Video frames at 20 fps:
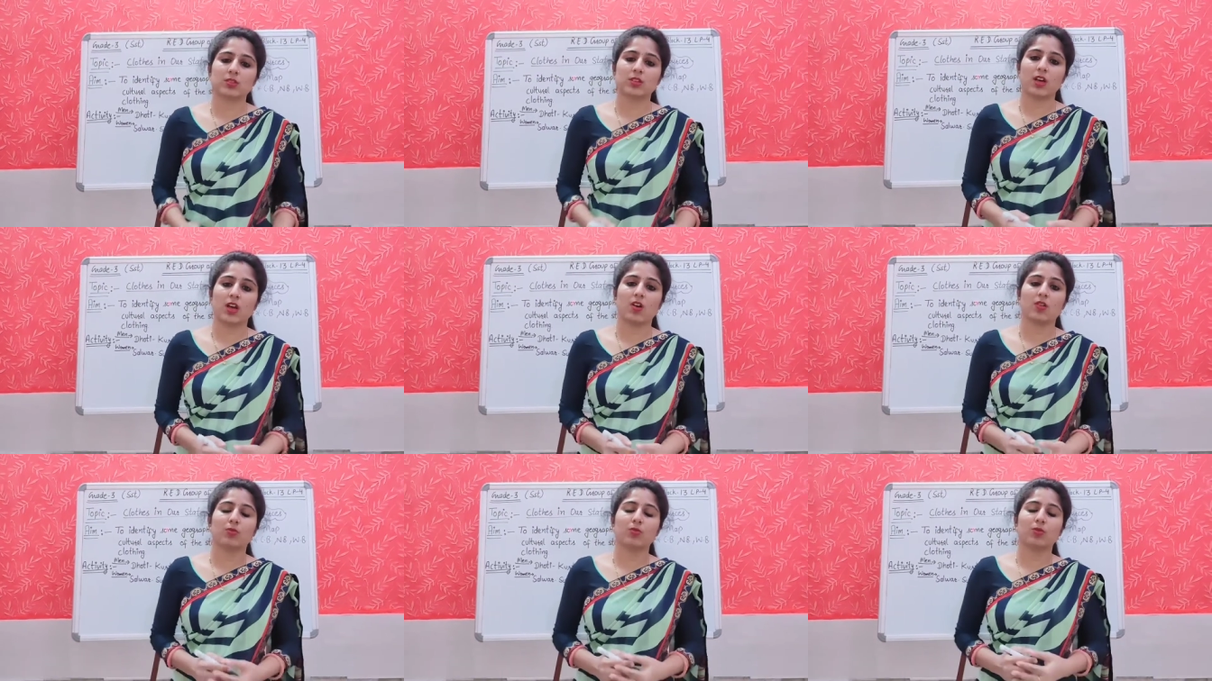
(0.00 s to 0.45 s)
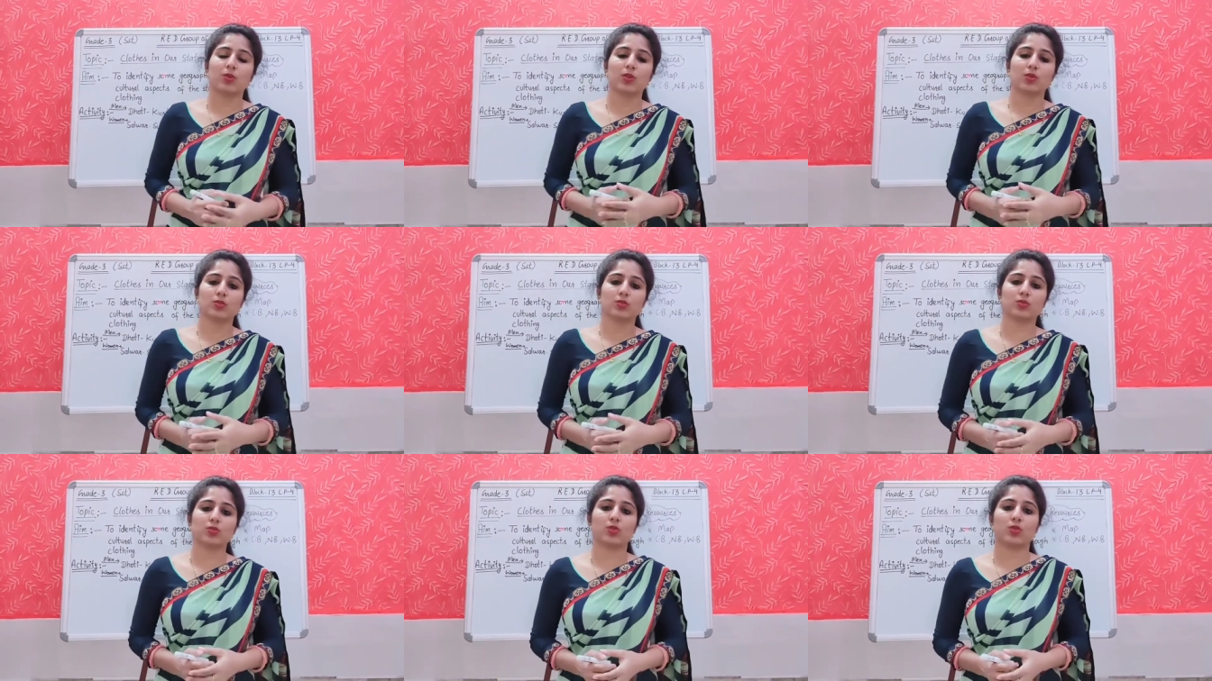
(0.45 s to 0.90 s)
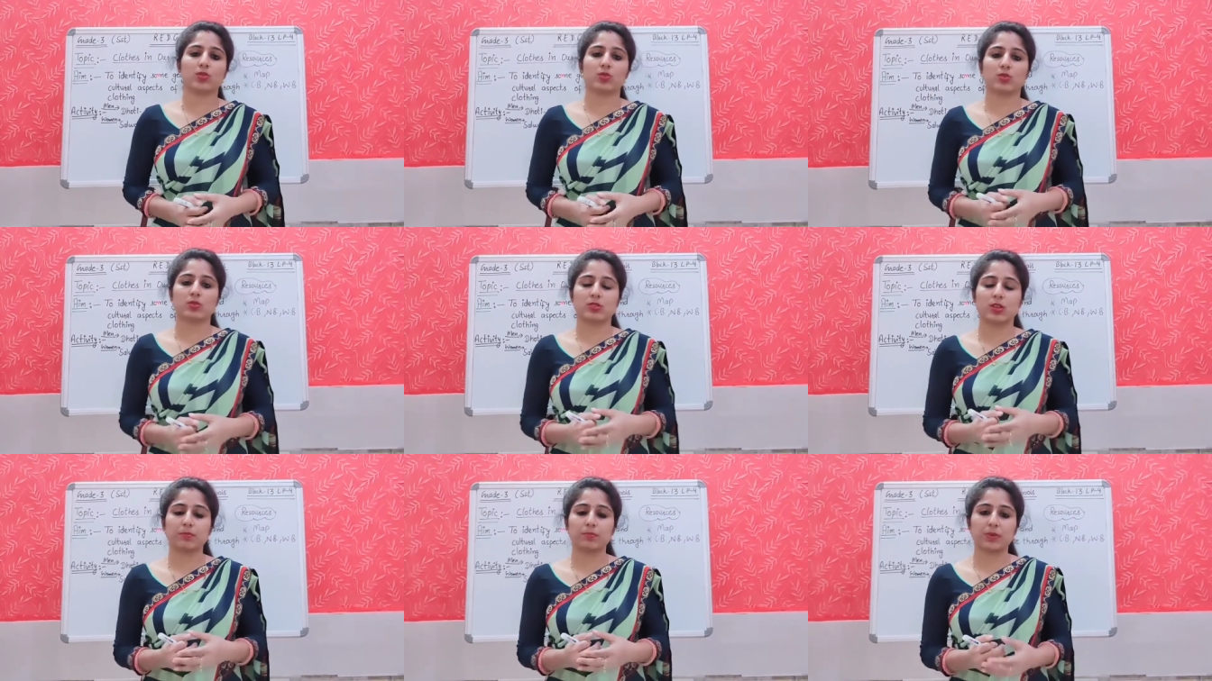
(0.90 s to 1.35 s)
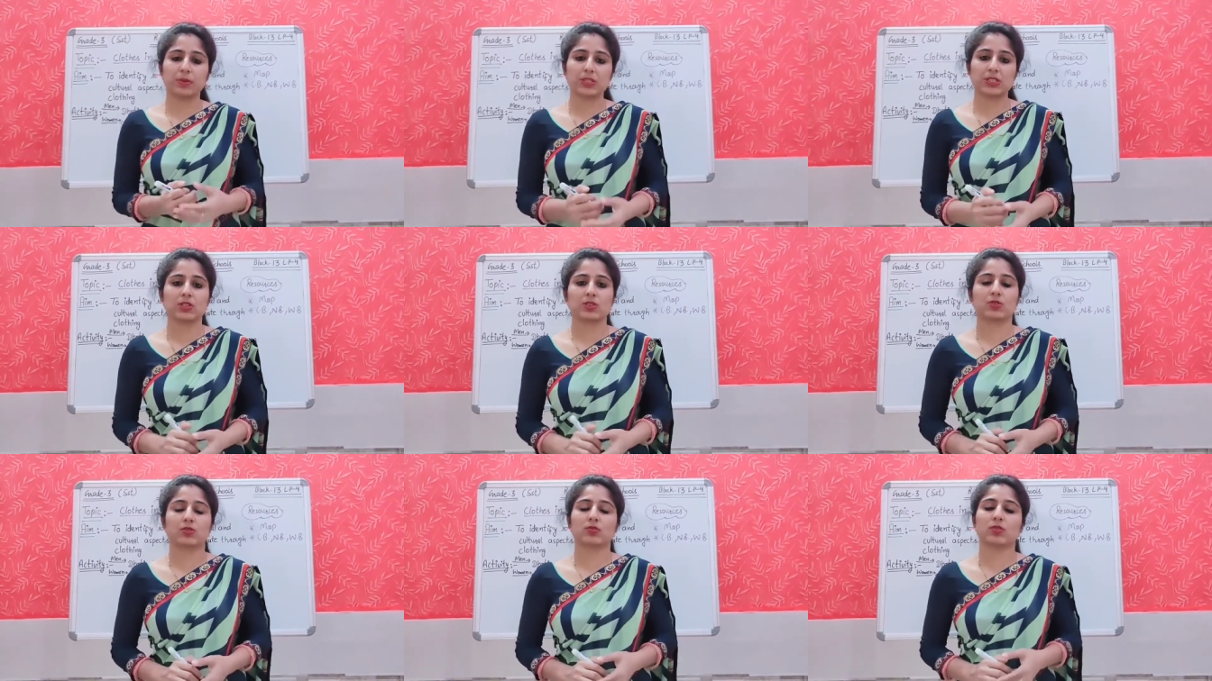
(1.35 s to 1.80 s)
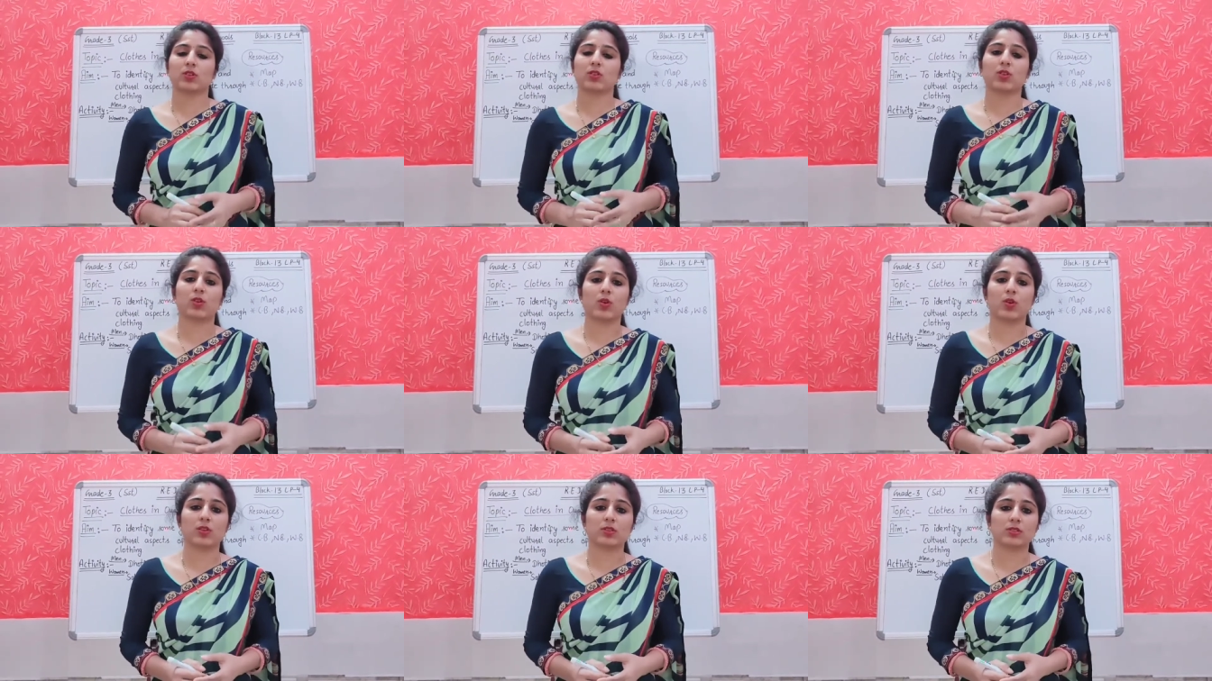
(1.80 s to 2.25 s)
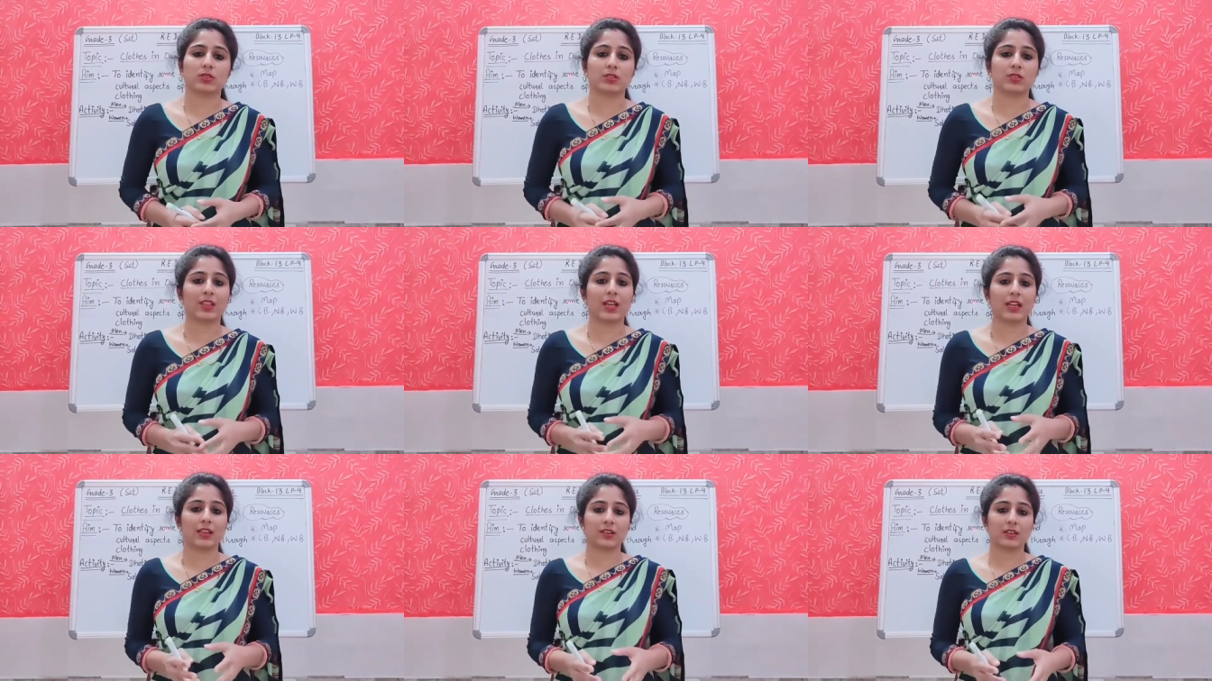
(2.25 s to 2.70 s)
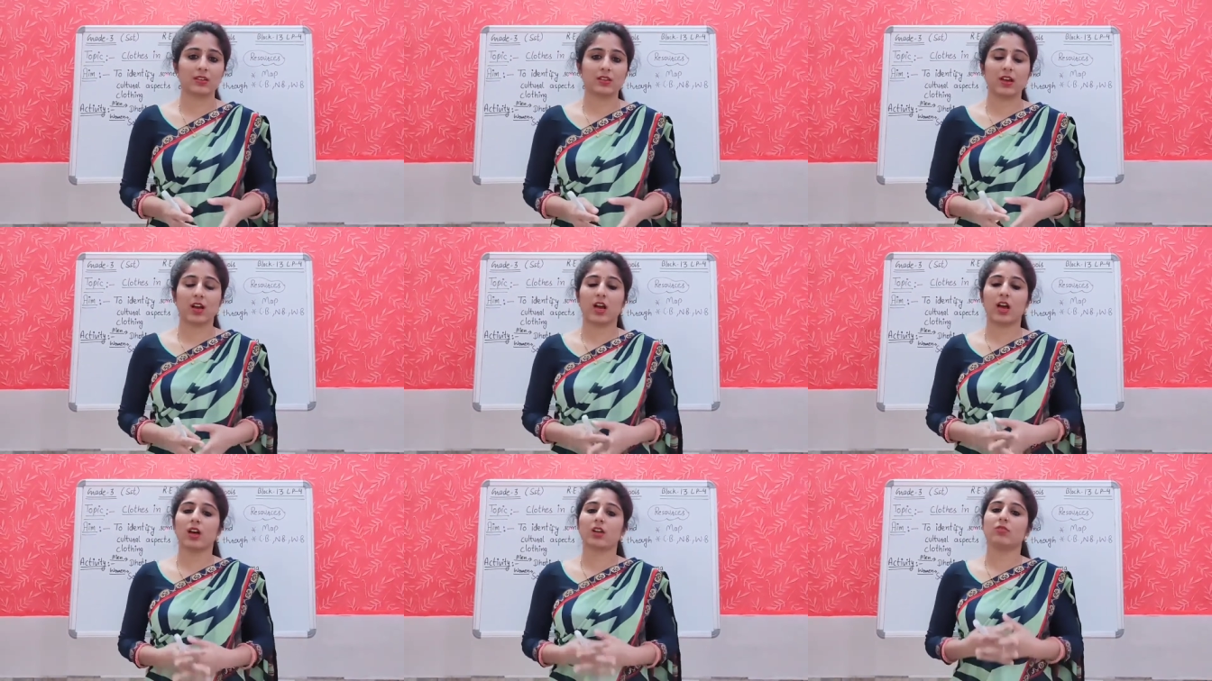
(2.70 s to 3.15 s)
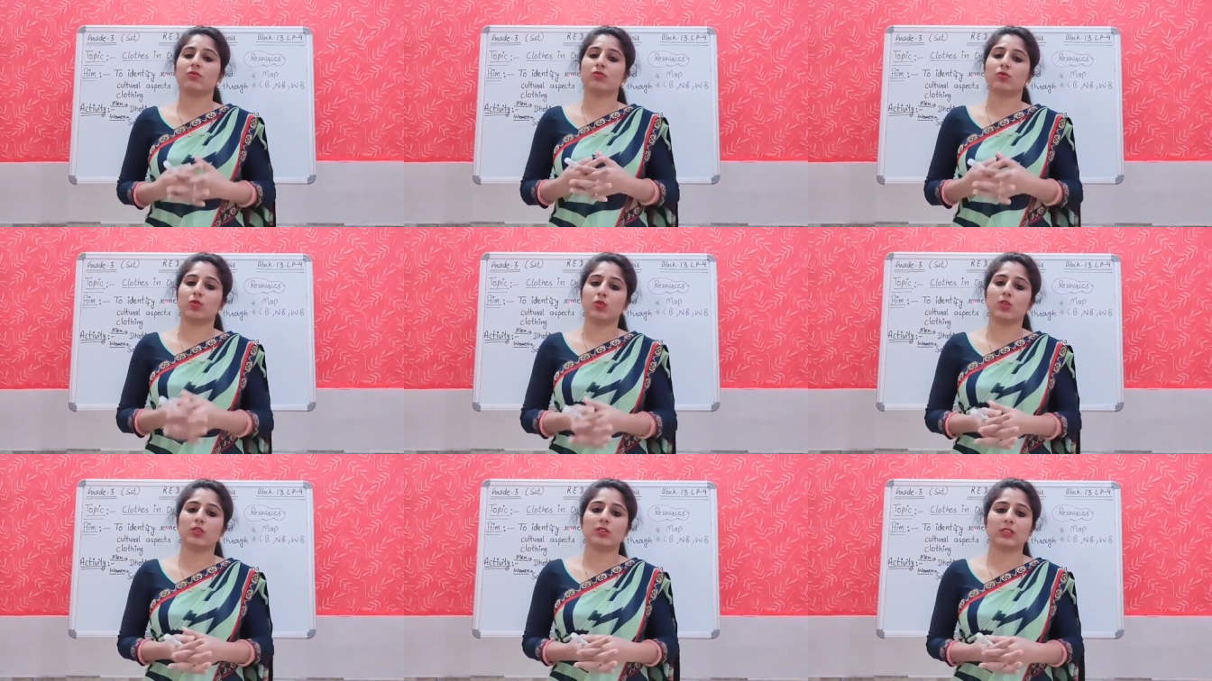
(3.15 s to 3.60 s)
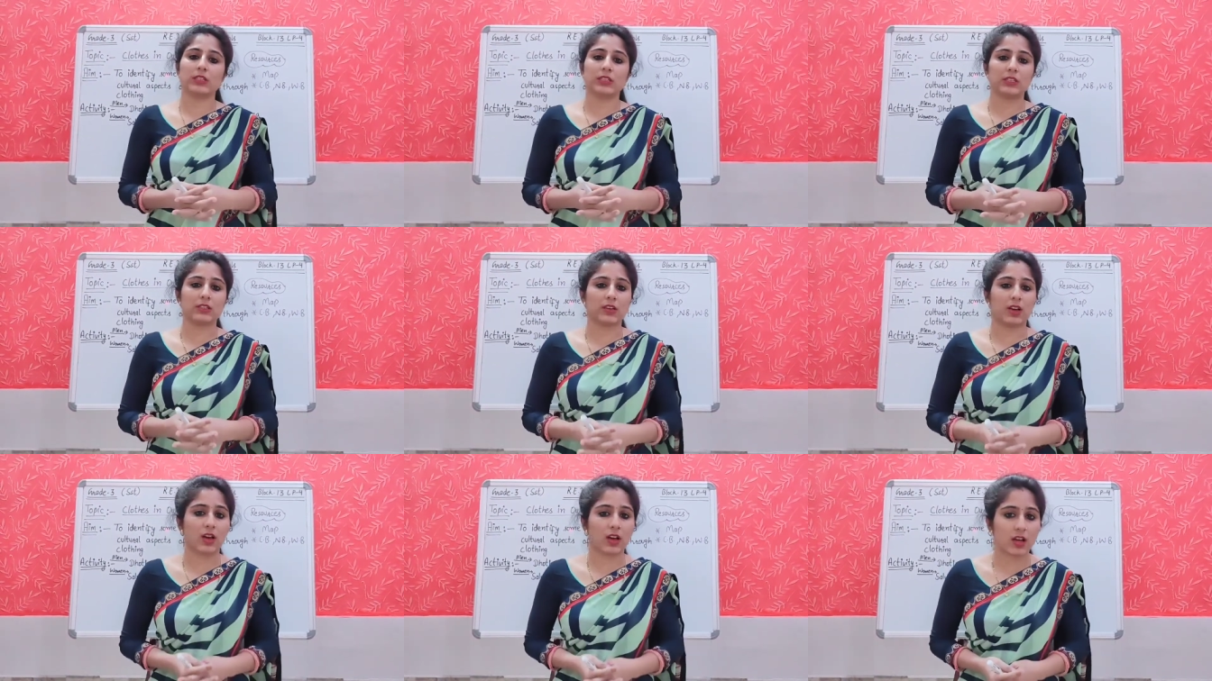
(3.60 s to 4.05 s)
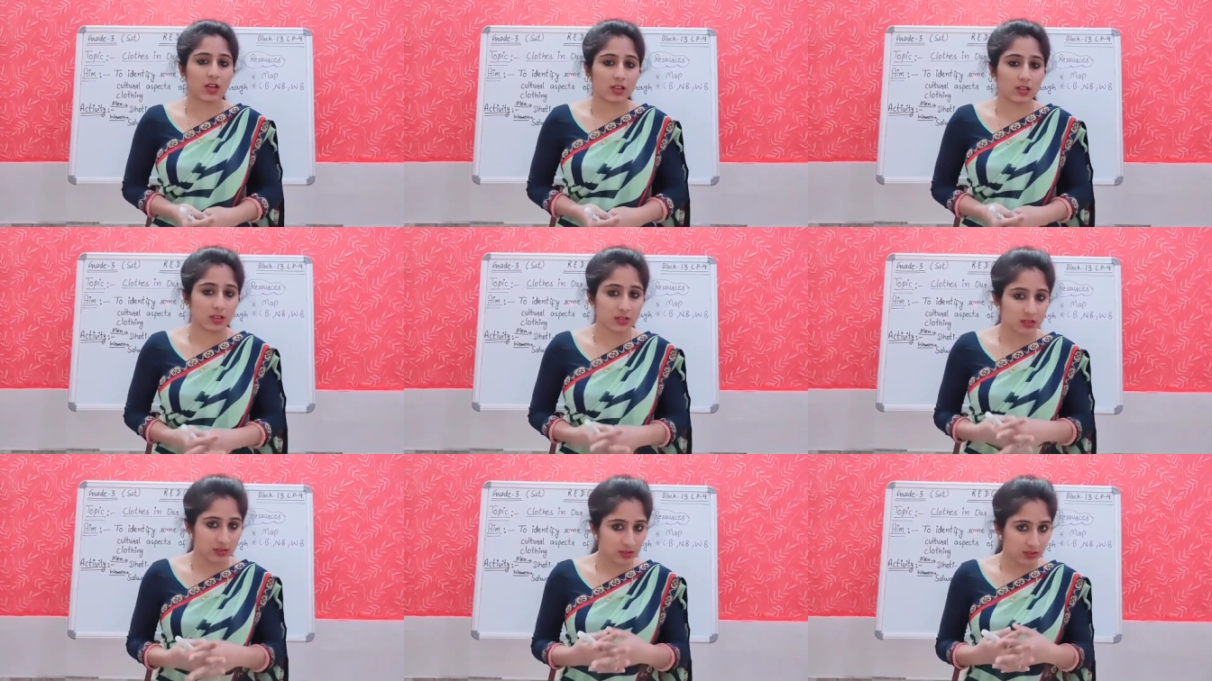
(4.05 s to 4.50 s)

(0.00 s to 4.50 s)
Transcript: now I'm going to show you some pictures of the clothes that are worn in our